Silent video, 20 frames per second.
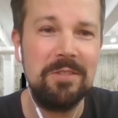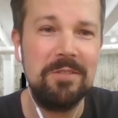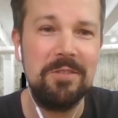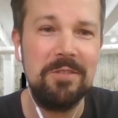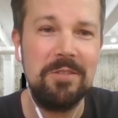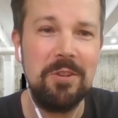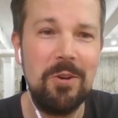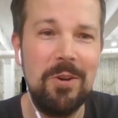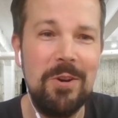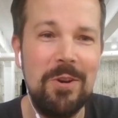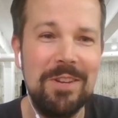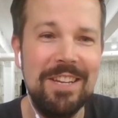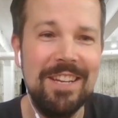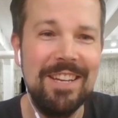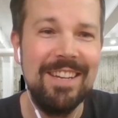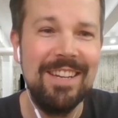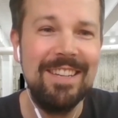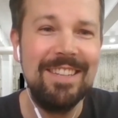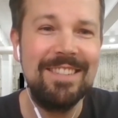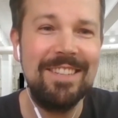so
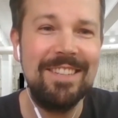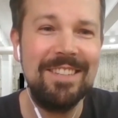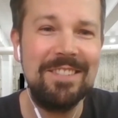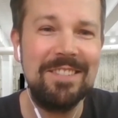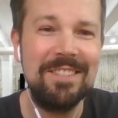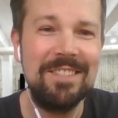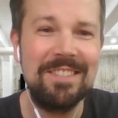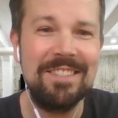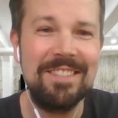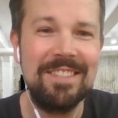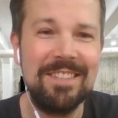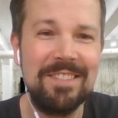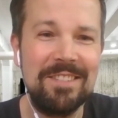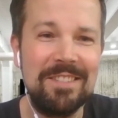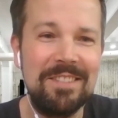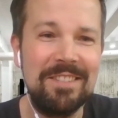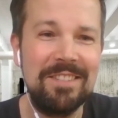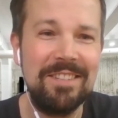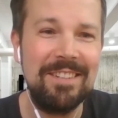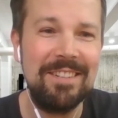this
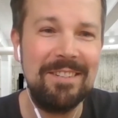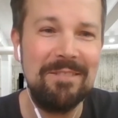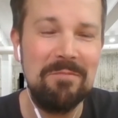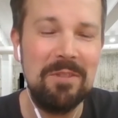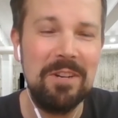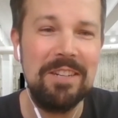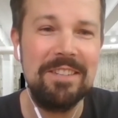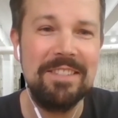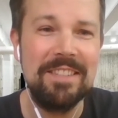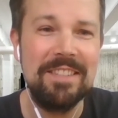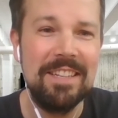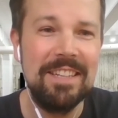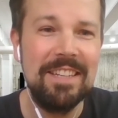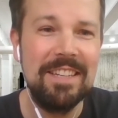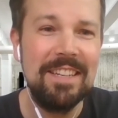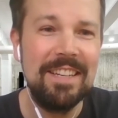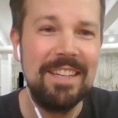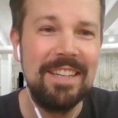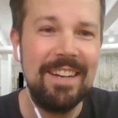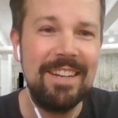is
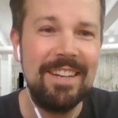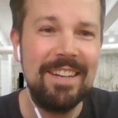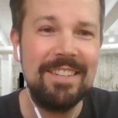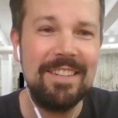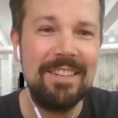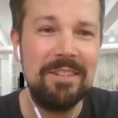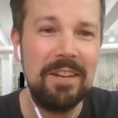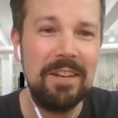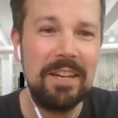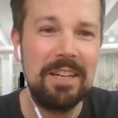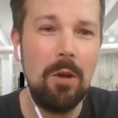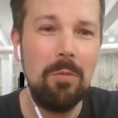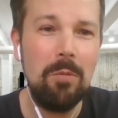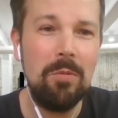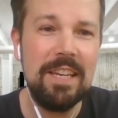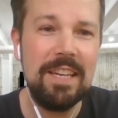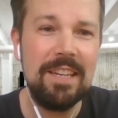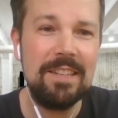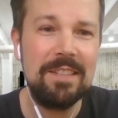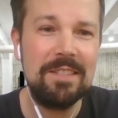a global
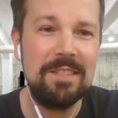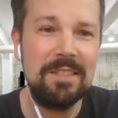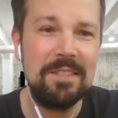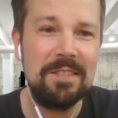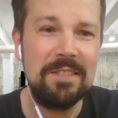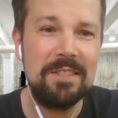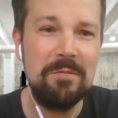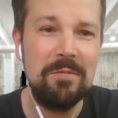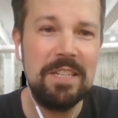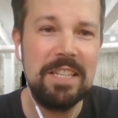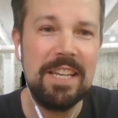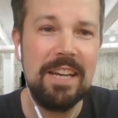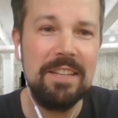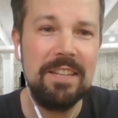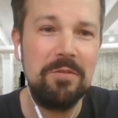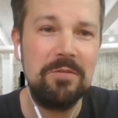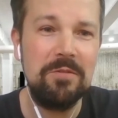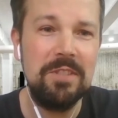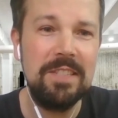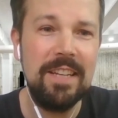ecosystem in the end
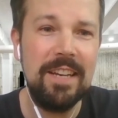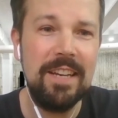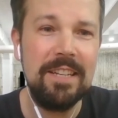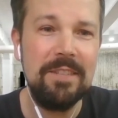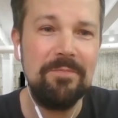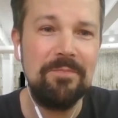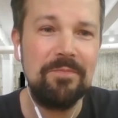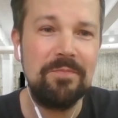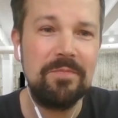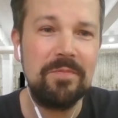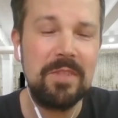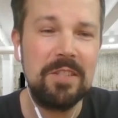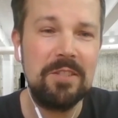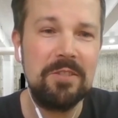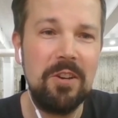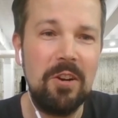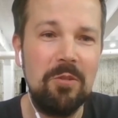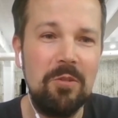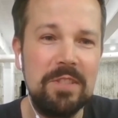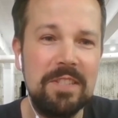of the day.
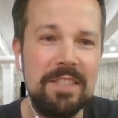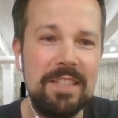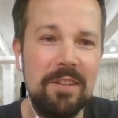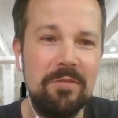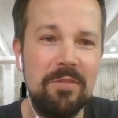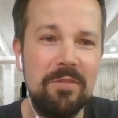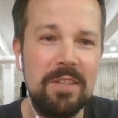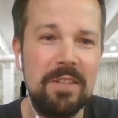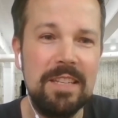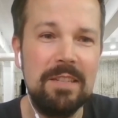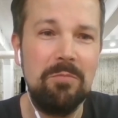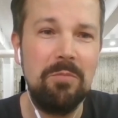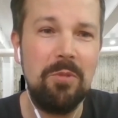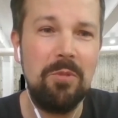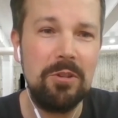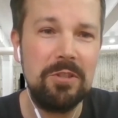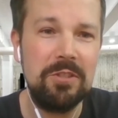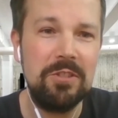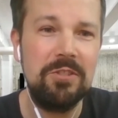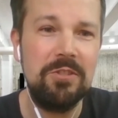So it's definitely
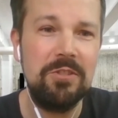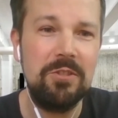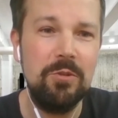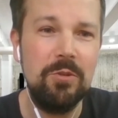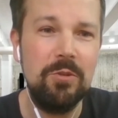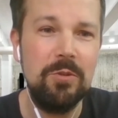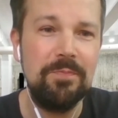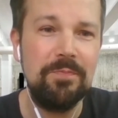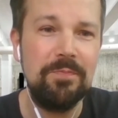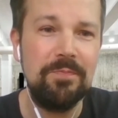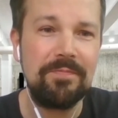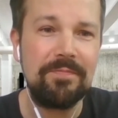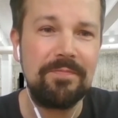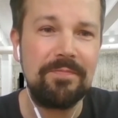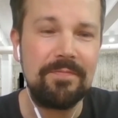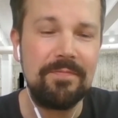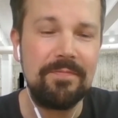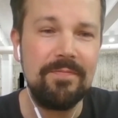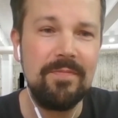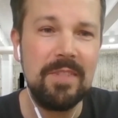important to
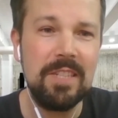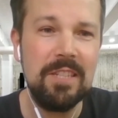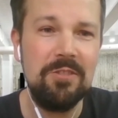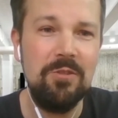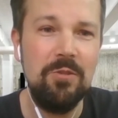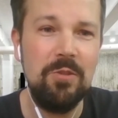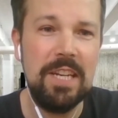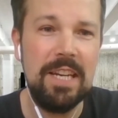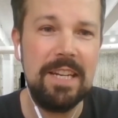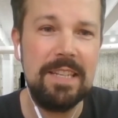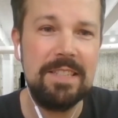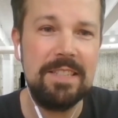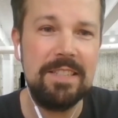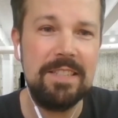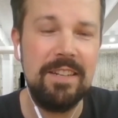get